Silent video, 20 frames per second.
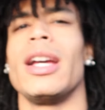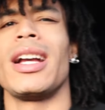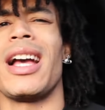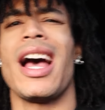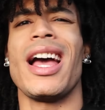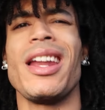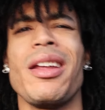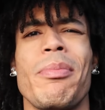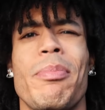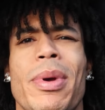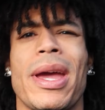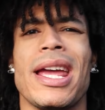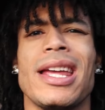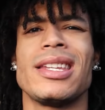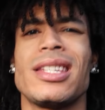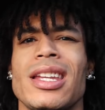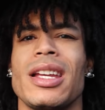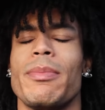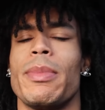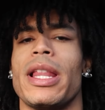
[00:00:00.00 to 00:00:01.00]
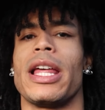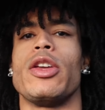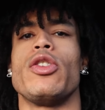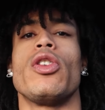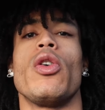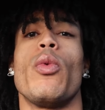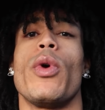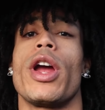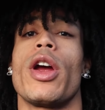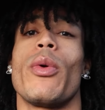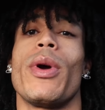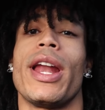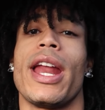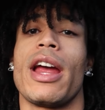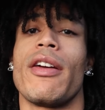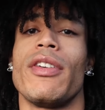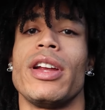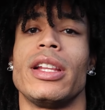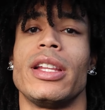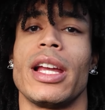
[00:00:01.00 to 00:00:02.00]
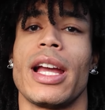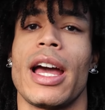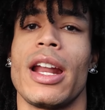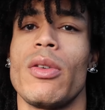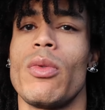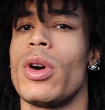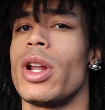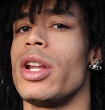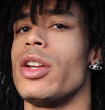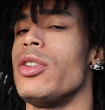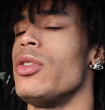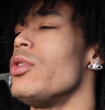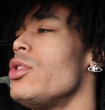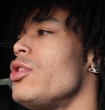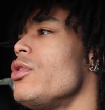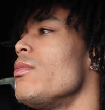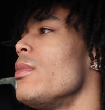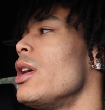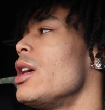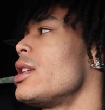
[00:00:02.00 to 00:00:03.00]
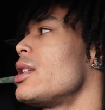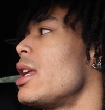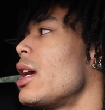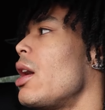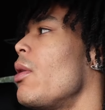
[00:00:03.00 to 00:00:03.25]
kind of basic, but like you could wear with everything. I do not want to do too much.